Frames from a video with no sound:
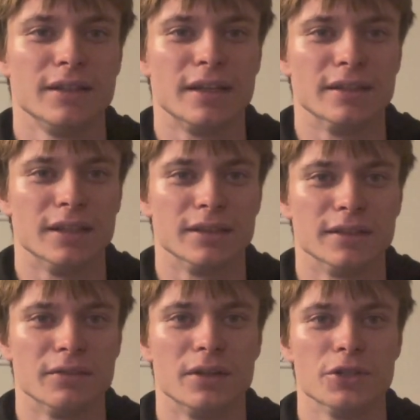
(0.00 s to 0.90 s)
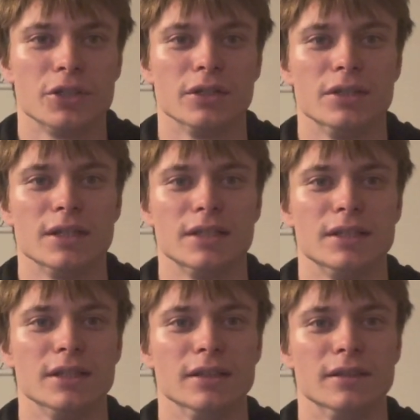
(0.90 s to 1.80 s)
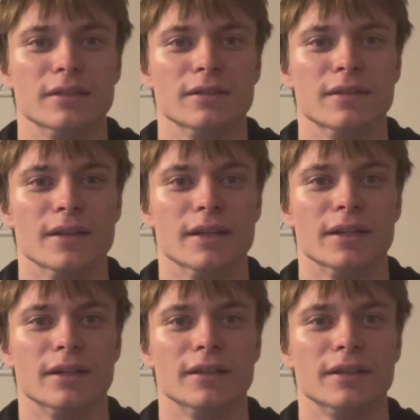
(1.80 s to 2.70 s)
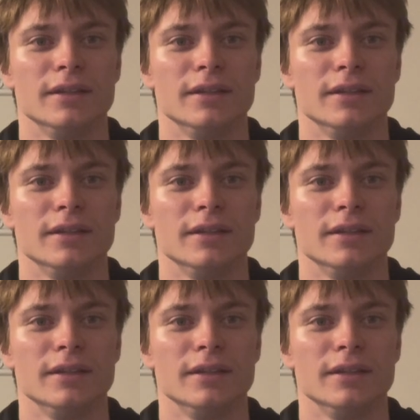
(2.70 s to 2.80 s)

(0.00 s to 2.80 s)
and then eventually succeeded in their